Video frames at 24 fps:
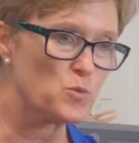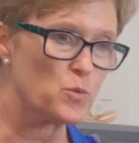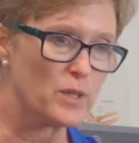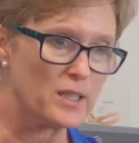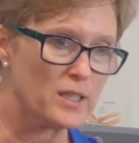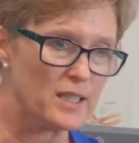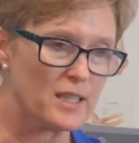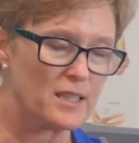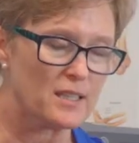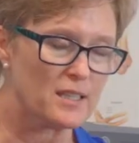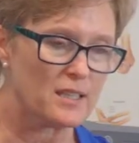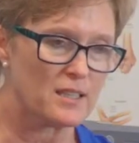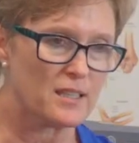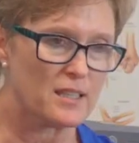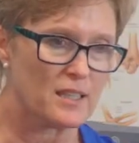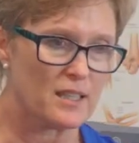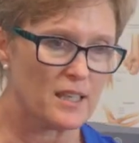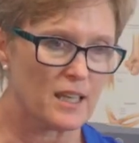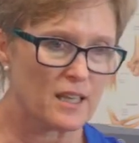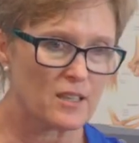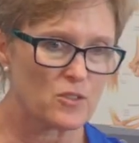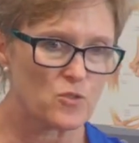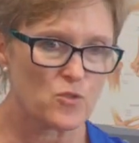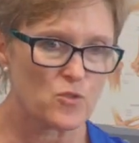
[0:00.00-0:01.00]
we needed
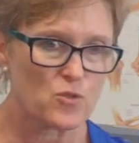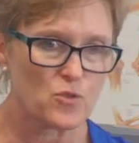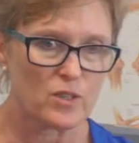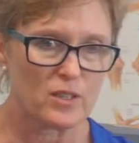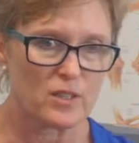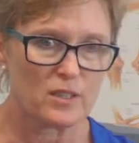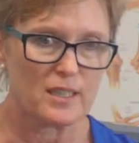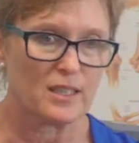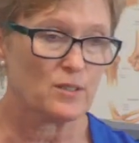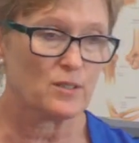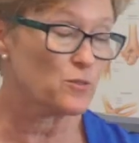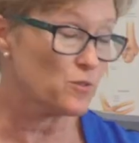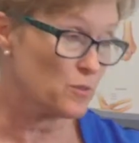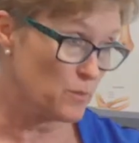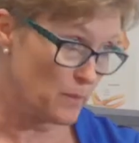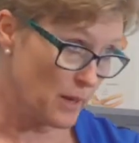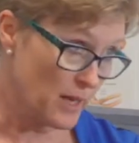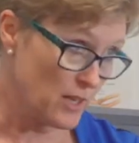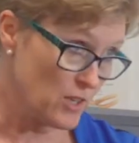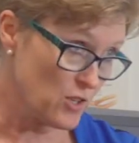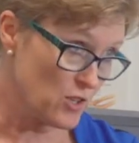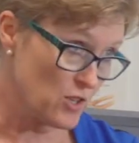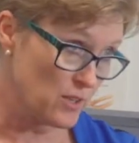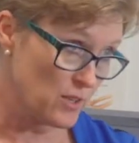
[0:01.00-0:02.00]
the extra
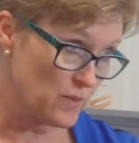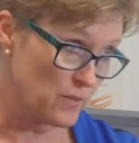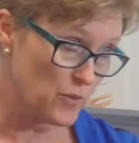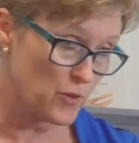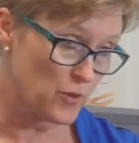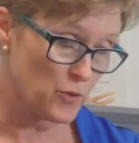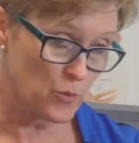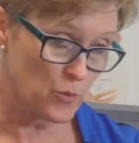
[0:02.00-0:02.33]
information. The